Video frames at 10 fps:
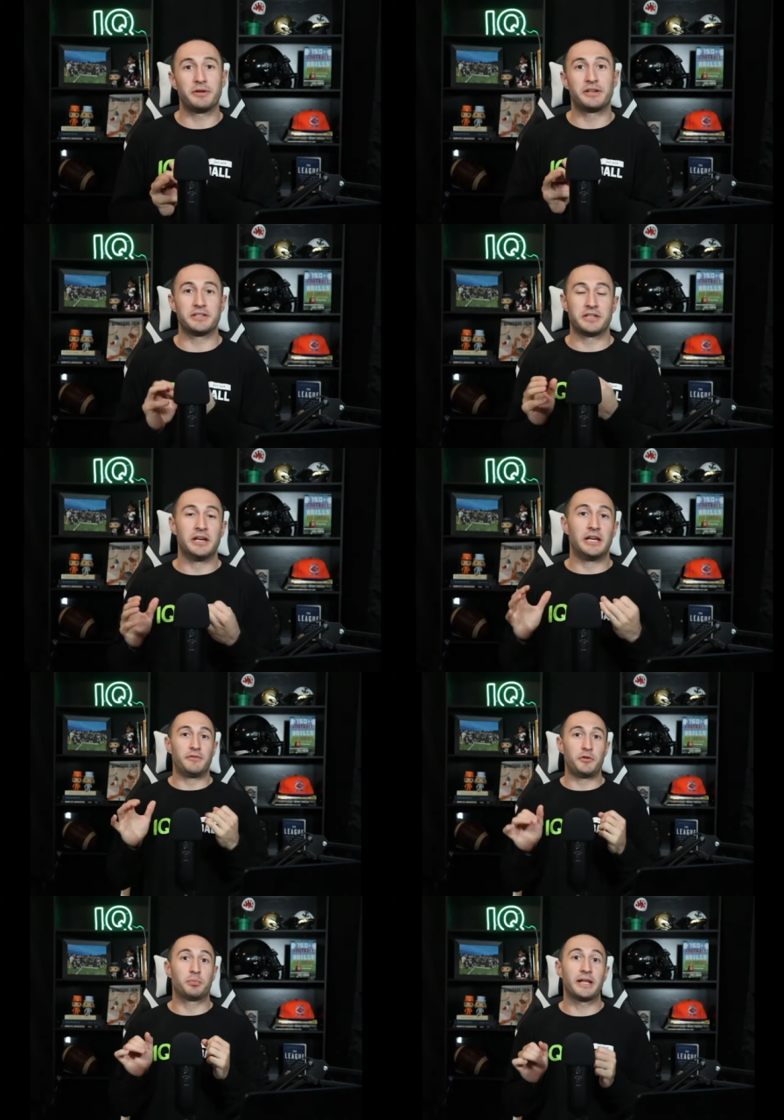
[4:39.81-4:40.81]
because
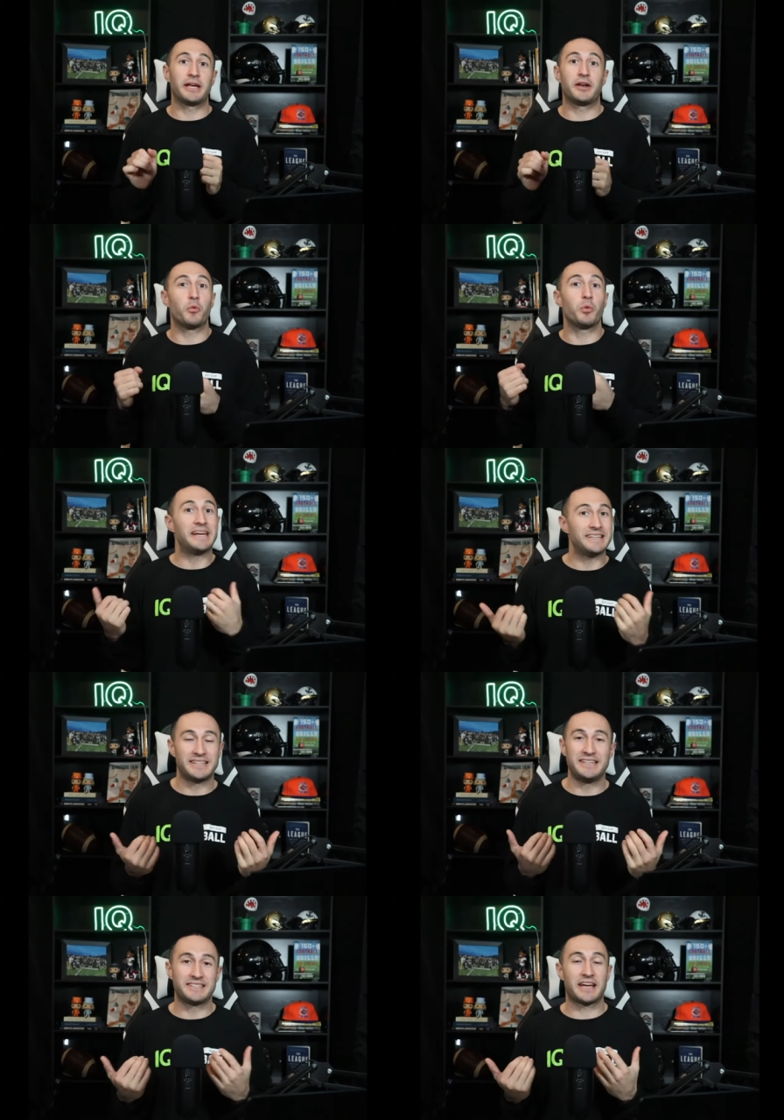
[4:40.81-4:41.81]
if you play in a wing T